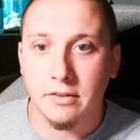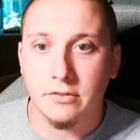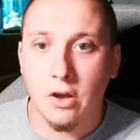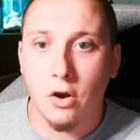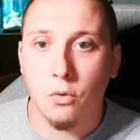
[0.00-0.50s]

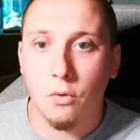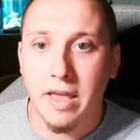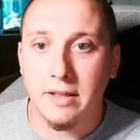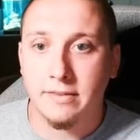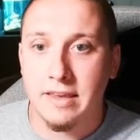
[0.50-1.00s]
so
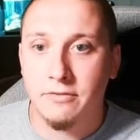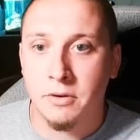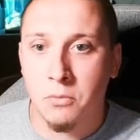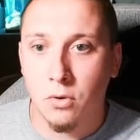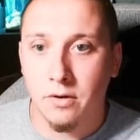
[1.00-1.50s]
it's
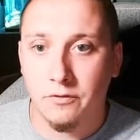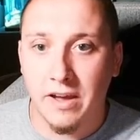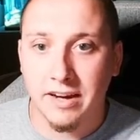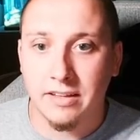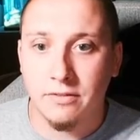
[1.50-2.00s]
even more
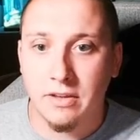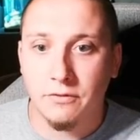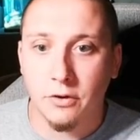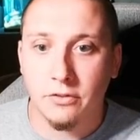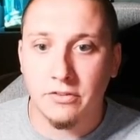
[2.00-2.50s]
effective
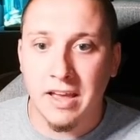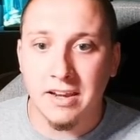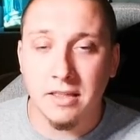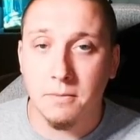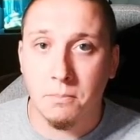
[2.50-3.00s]
if you're
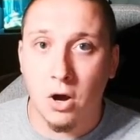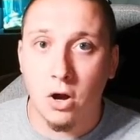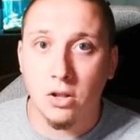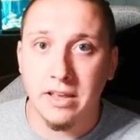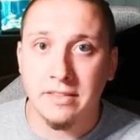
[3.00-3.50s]
sending the
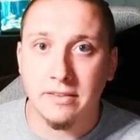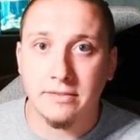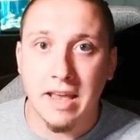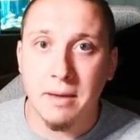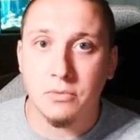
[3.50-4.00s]
ball in the same